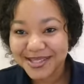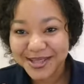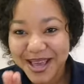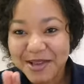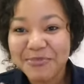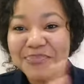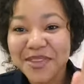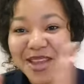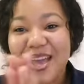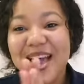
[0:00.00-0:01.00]
okay?
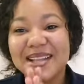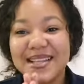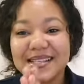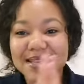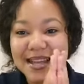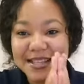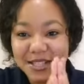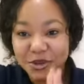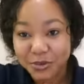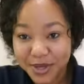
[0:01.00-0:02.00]
And that's the
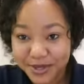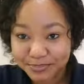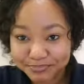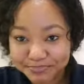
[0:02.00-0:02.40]
NCOP.